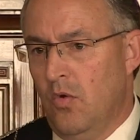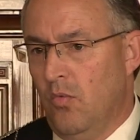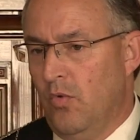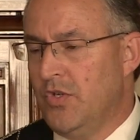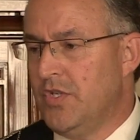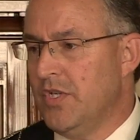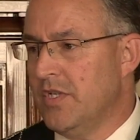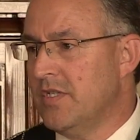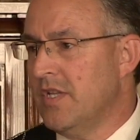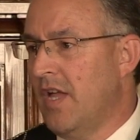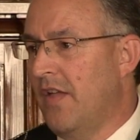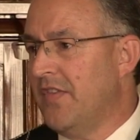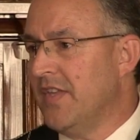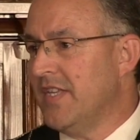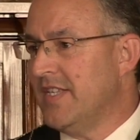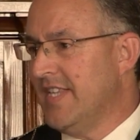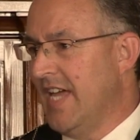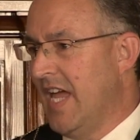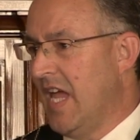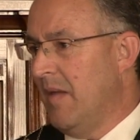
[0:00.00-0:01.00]
which is not
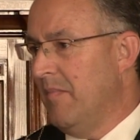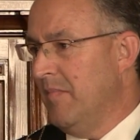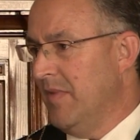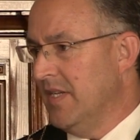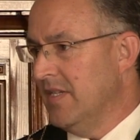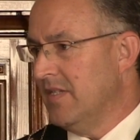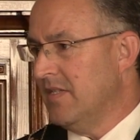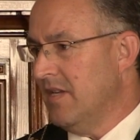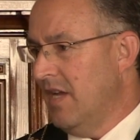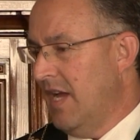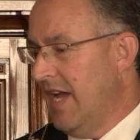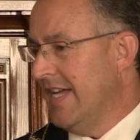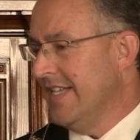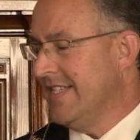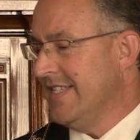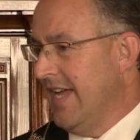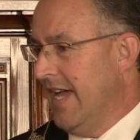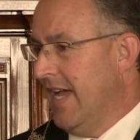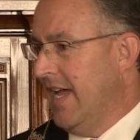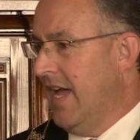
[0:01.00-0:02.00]
the same as
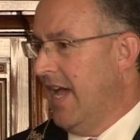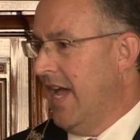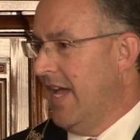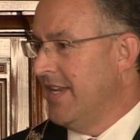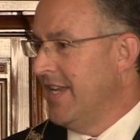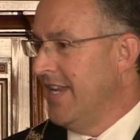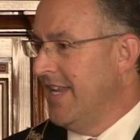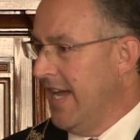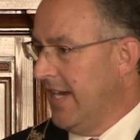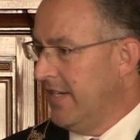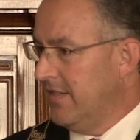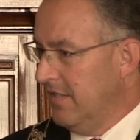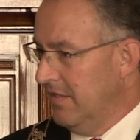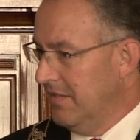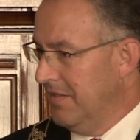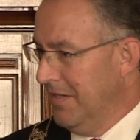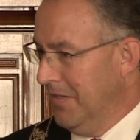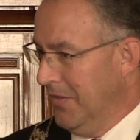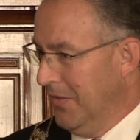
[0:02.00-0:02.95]
an elected